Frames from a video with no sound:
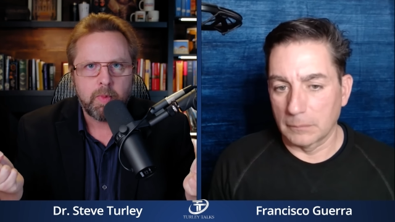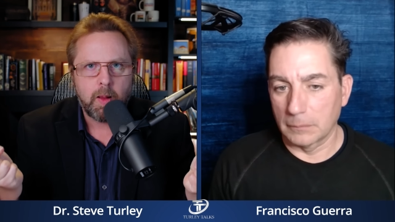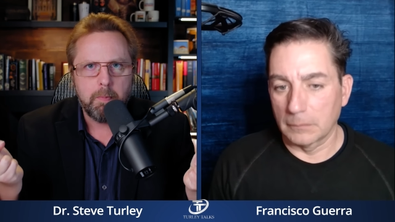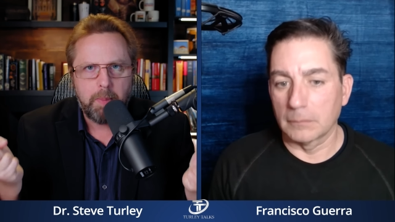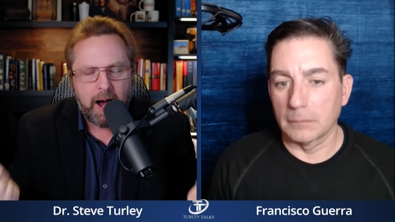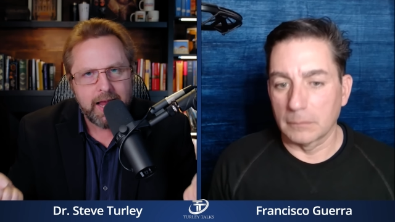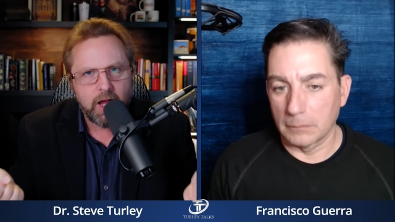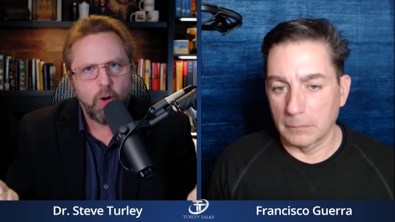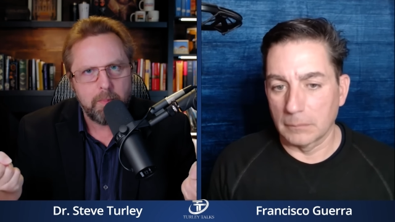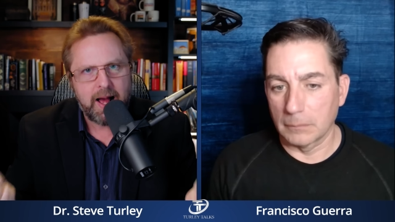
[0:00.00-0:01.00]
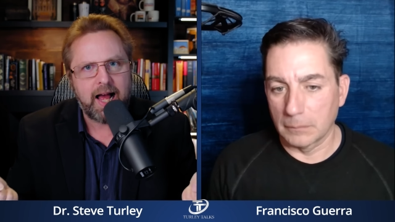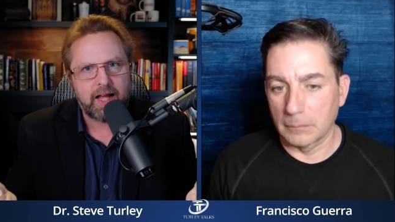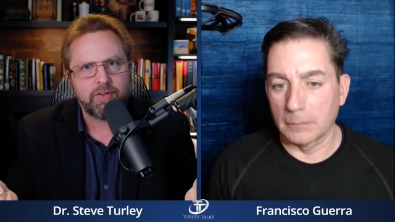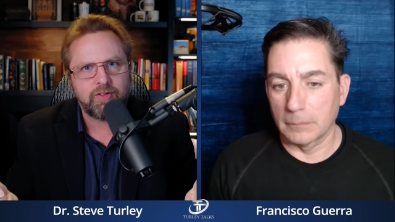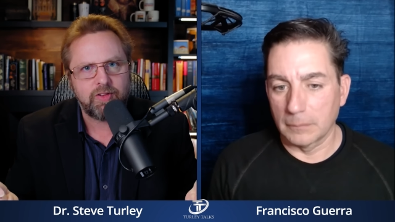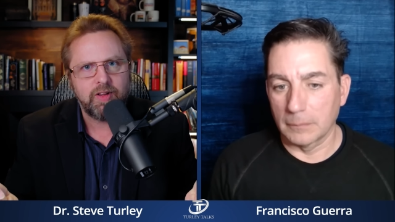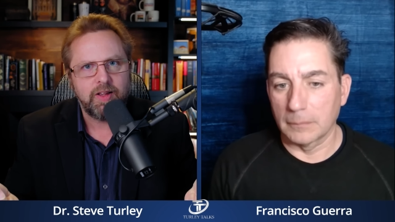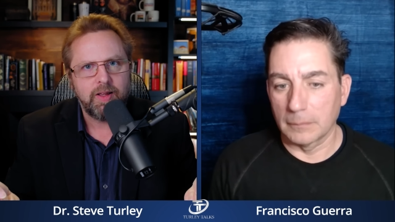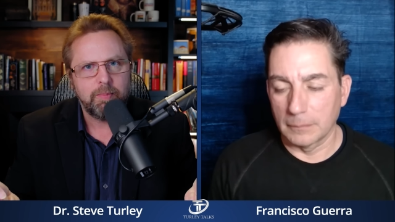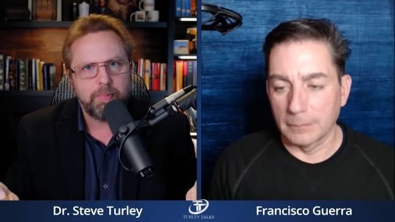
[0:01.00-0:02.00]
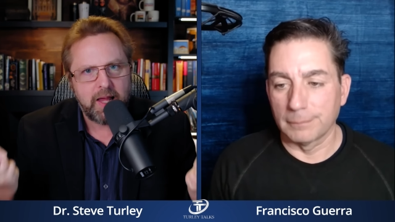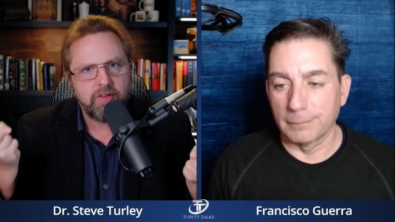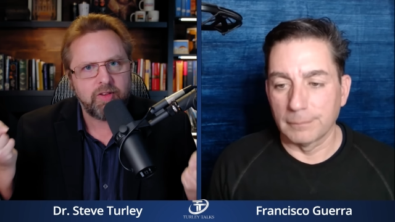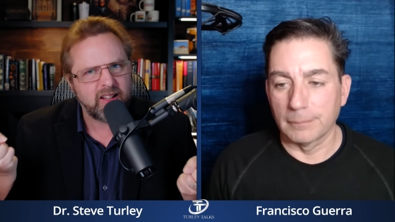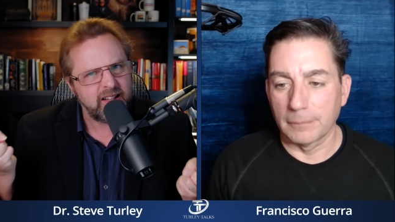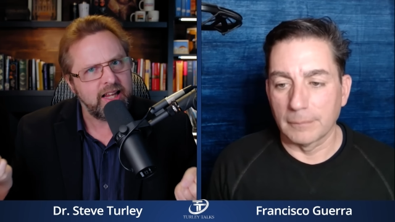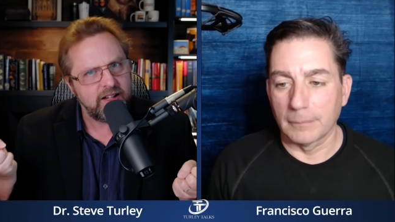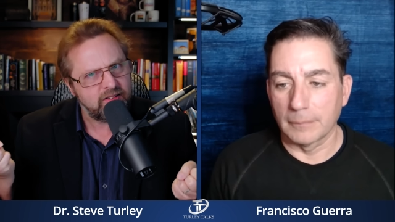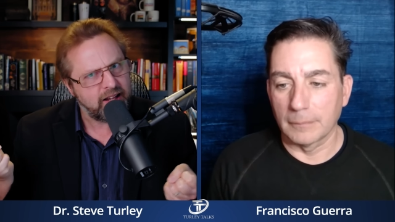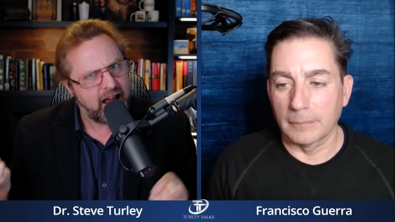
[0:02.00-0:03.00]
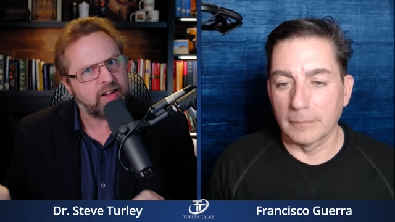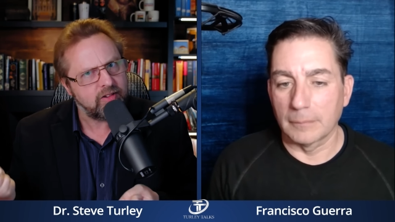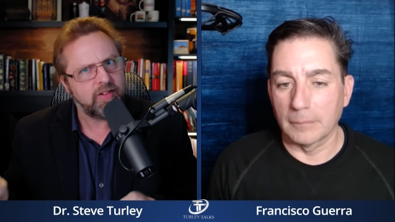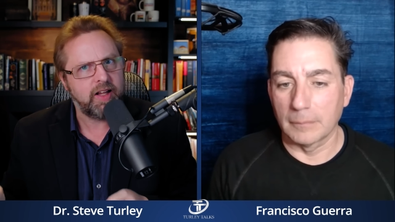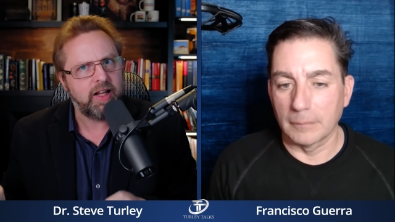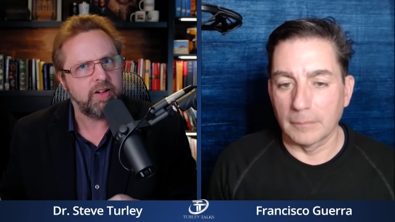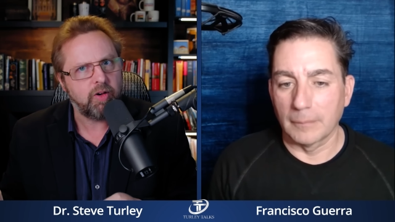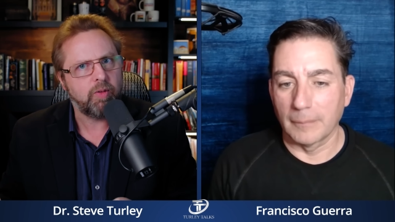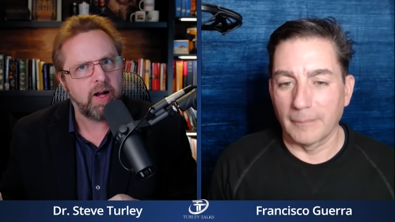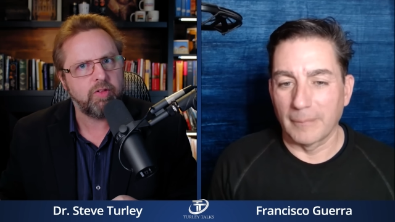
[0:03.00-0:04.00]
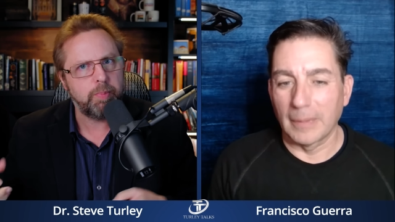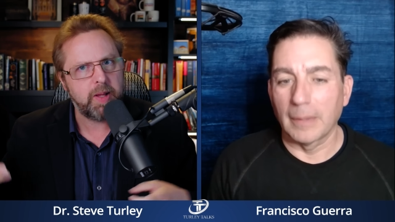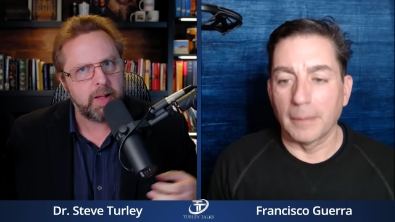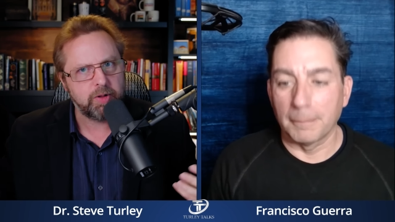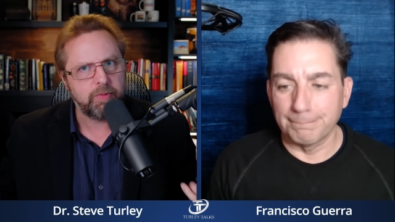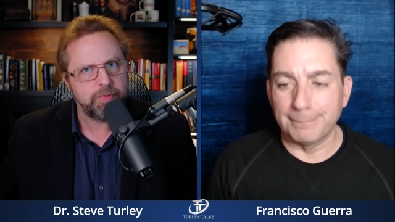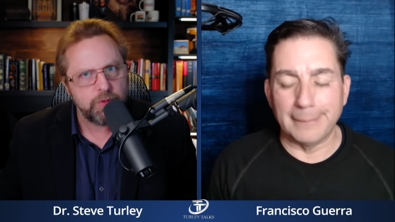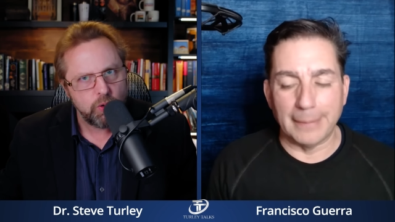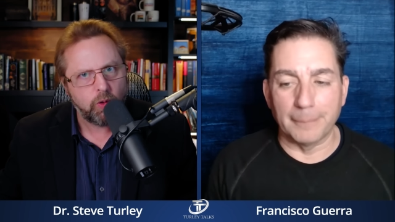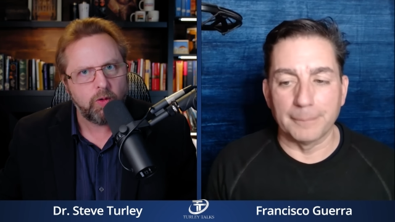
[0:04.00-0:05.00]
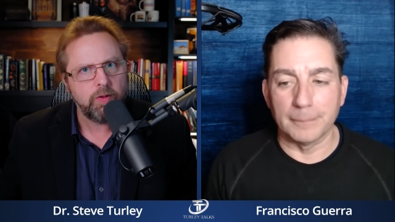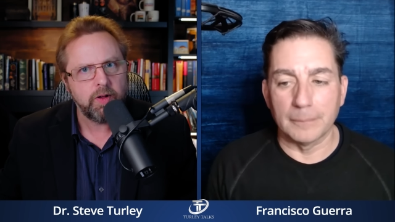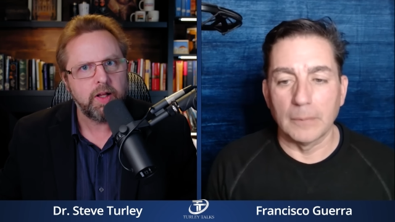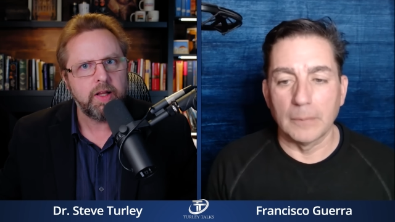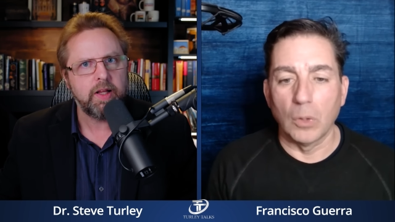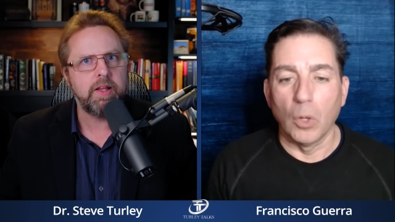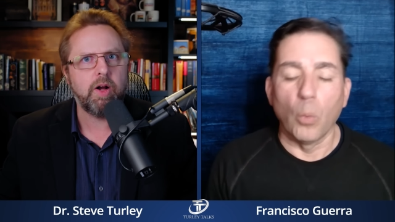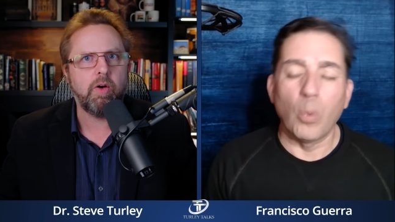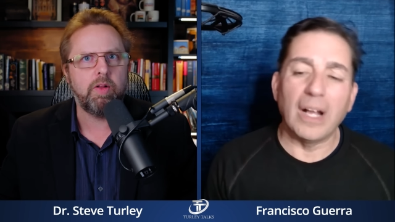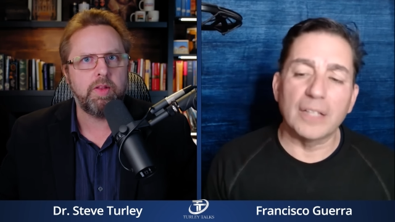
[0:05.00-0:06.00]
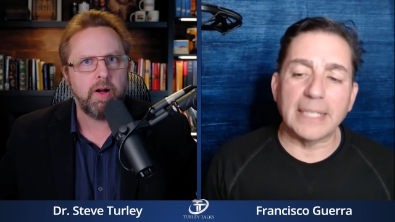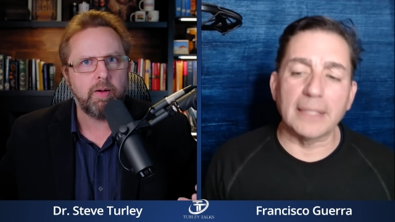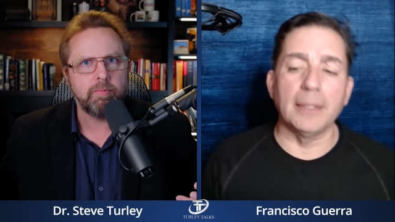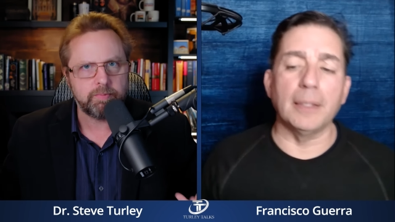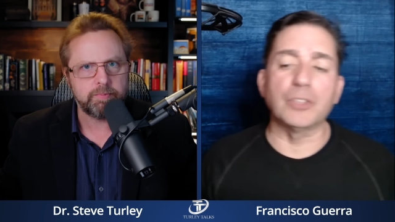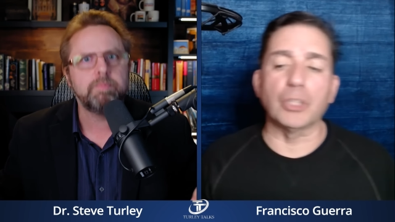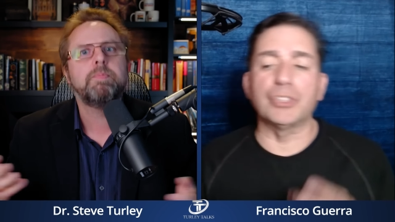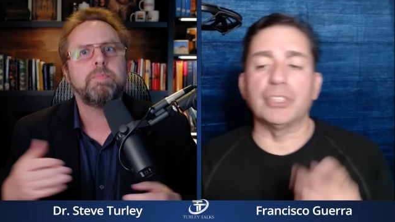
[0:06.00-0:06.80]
Speaker 1: biomass basically into gasoline correct to be able to fuel there well, are, technically, it turns it